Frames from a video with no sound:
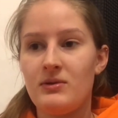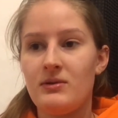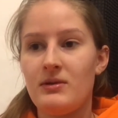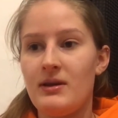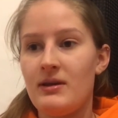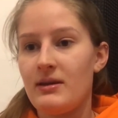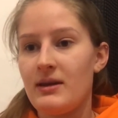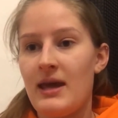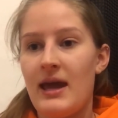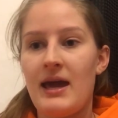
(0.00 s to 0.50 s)

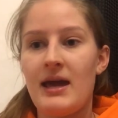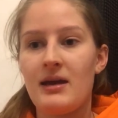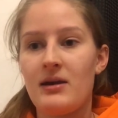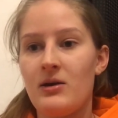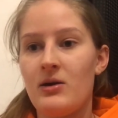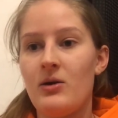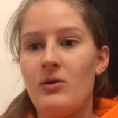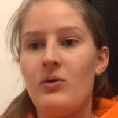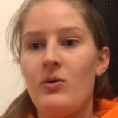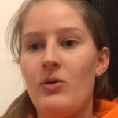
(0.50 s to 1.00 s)
can't
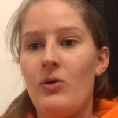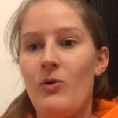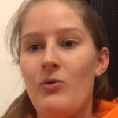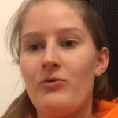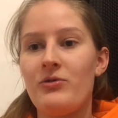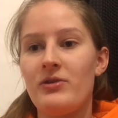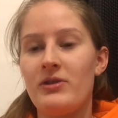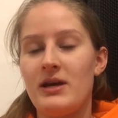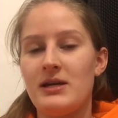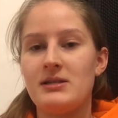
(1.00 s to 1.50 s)
go over
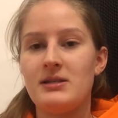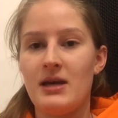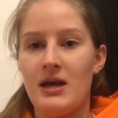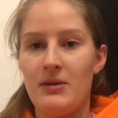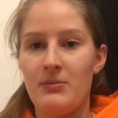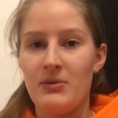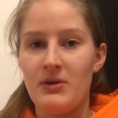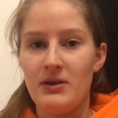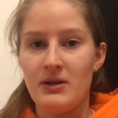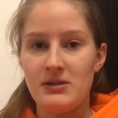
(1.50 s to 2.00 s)
that tape
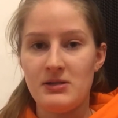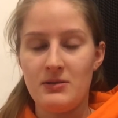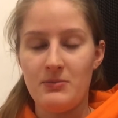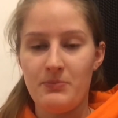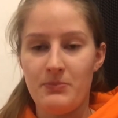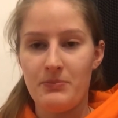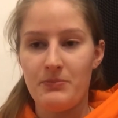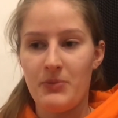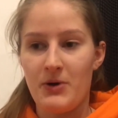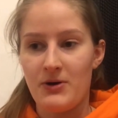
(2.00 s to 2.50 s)
unless the
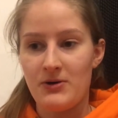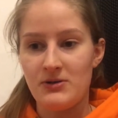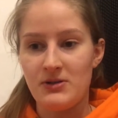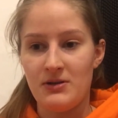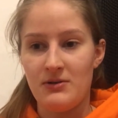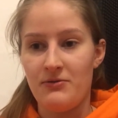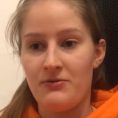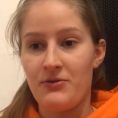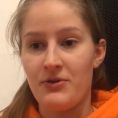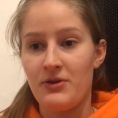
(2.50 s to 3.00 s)
person in
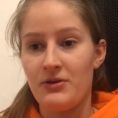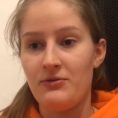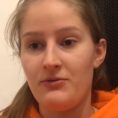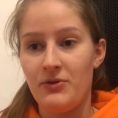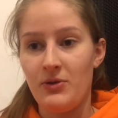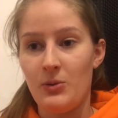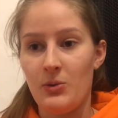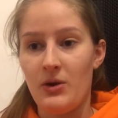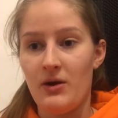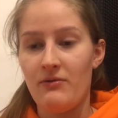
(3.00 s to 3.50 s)
front of
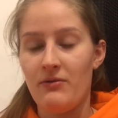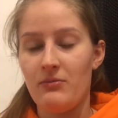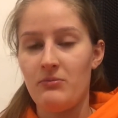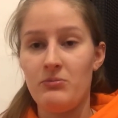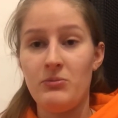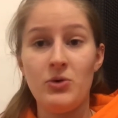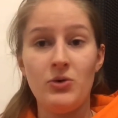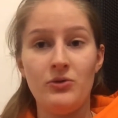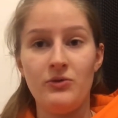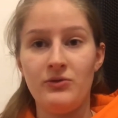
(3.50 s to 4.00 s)
you have
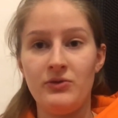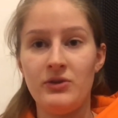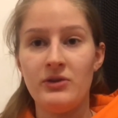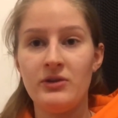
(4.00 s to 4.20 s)
moved.